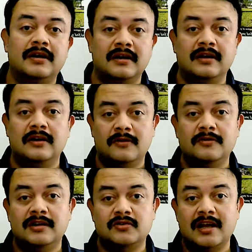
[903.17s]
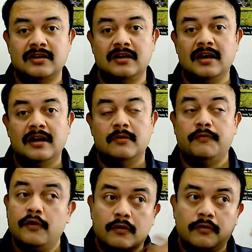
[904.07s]
You know, they should act
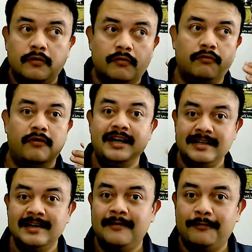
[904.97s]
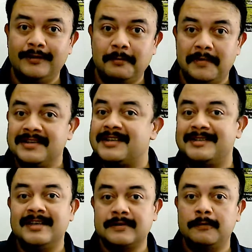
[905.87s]
for waiting for the bus at
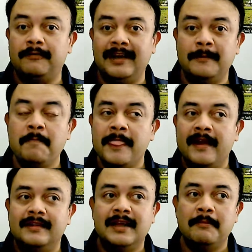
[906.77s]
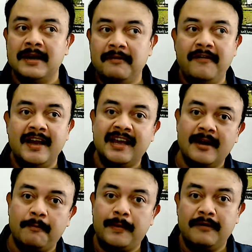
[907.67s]
six fifteen. They might be waking
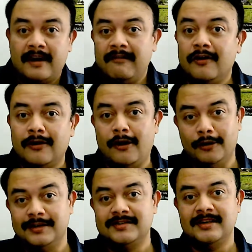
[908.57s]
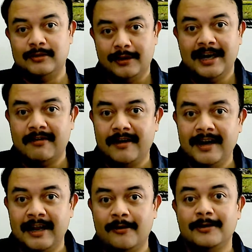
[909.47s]
up at five o'clock, isn't it, to get
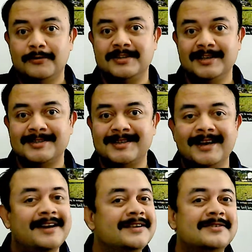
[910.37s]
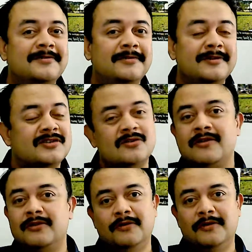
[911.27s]
ready and all those things. So it's
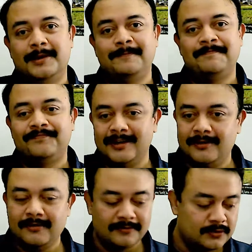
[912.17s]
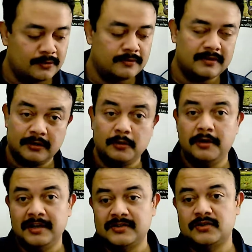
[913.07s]
not good, you know. So
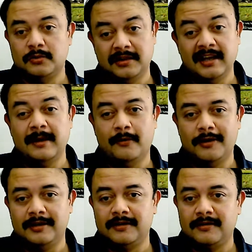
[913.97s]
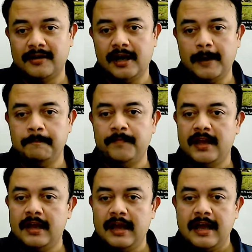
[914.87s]
authorities should think about it, really.
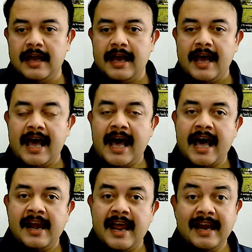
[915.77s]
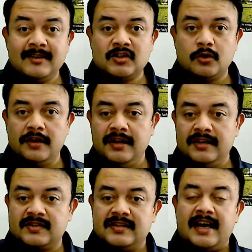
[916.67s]
And eight
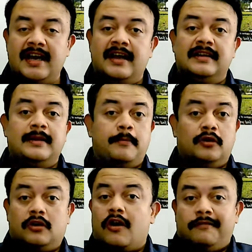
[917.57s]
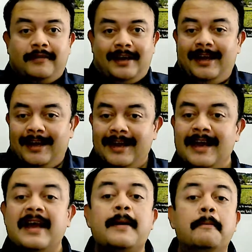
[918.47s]
stories that, that about the coffee.
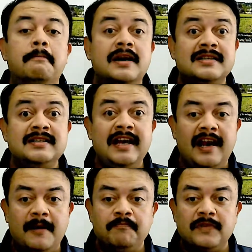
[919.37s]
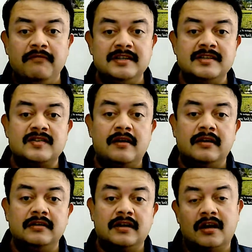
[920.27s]
Brazil, which is uh,
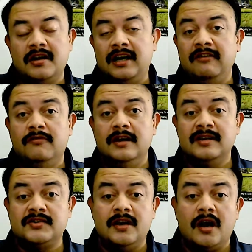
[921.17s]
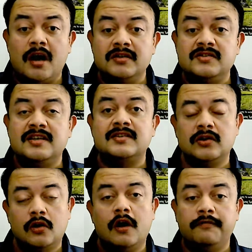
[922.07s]
the currently world's
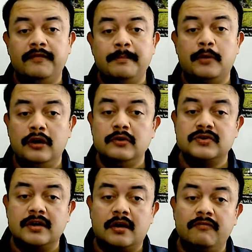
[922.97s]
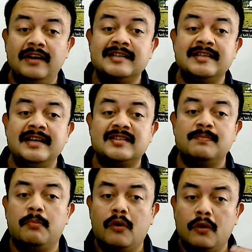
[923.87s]
largest coffee producer, will see its
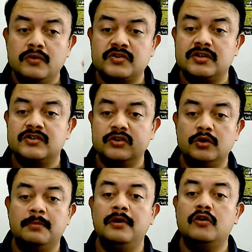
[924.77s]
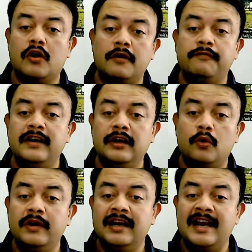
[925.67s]
most suitable coffee
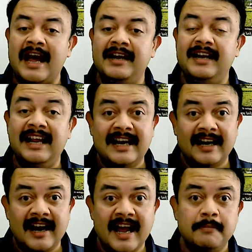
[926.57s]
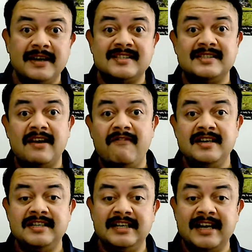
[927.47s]
growing land decline by
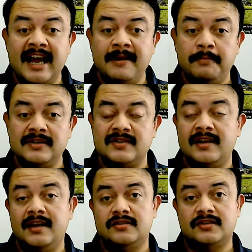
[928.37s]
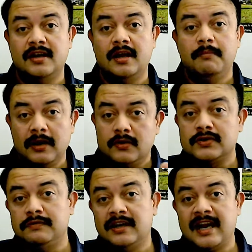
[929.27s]
seventy-nine percent because
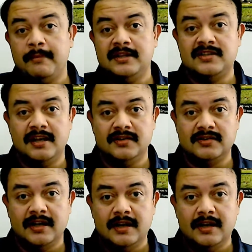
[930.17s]
of the climate change.